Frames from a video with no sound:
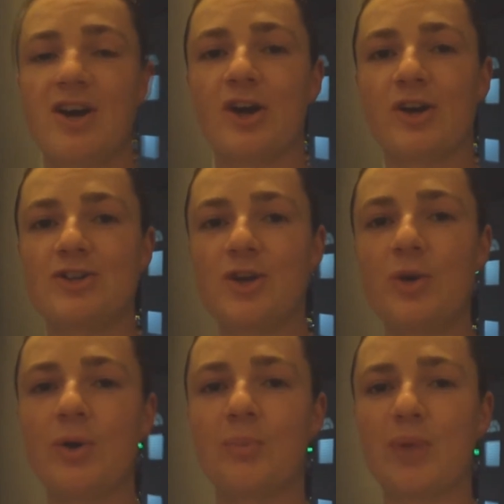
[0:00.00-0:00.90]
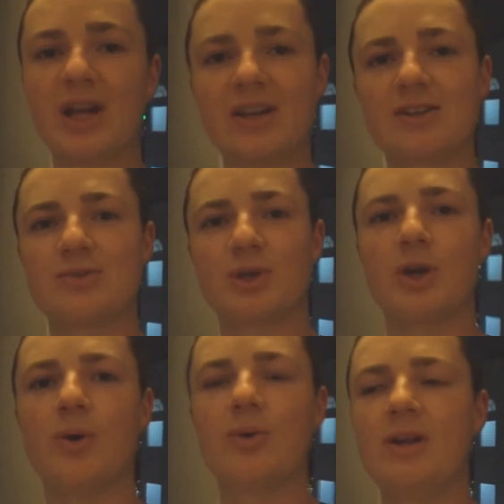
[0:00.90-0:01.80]
I'm gonna show you what I'm bringing because we're
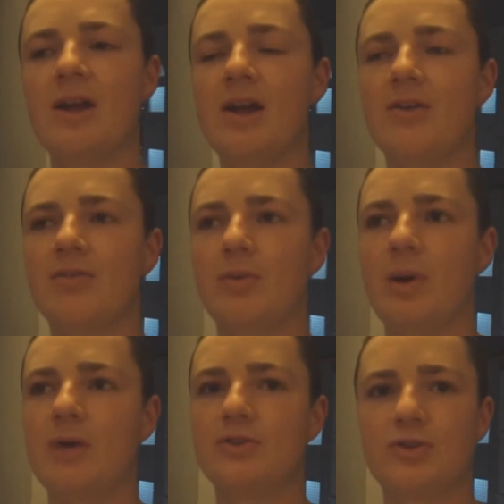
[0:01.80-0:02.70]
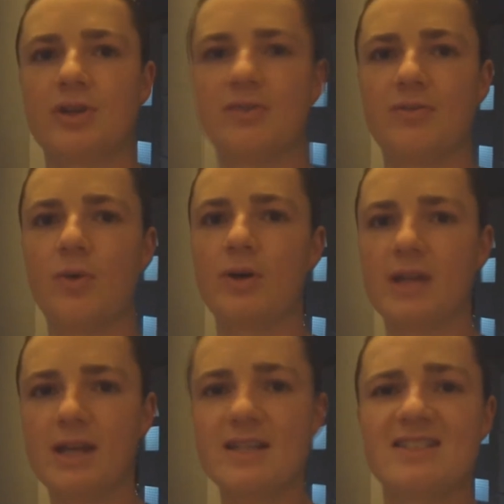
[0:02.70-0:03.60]
going for about three to four
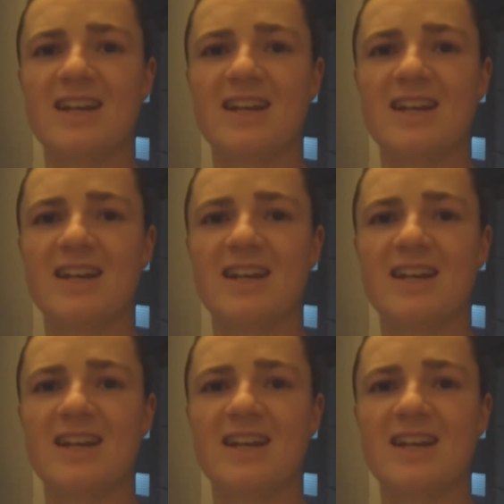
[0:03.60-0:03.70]
days.